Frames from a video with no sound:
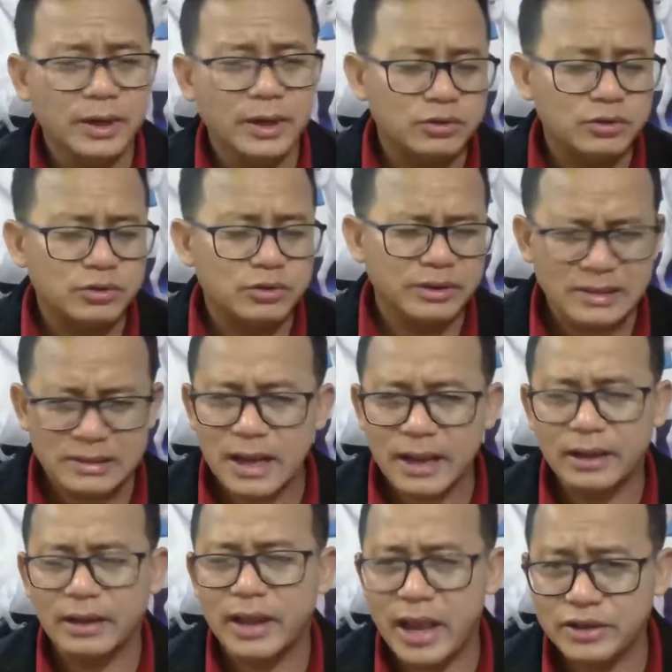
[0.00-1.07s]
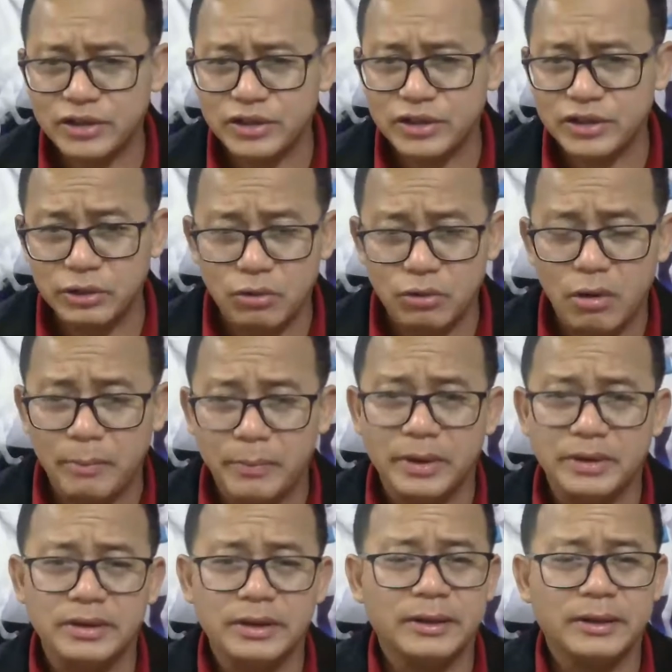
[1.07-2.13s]
So it's just like a casino
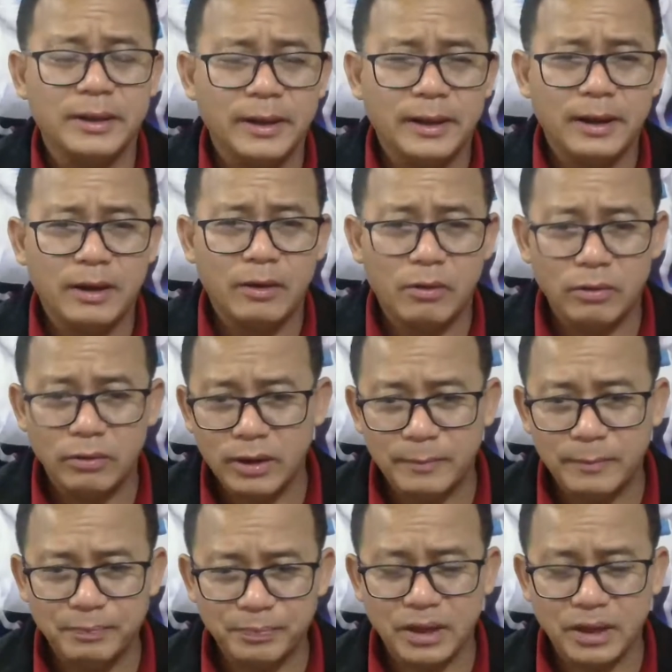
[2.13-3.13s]
operating or the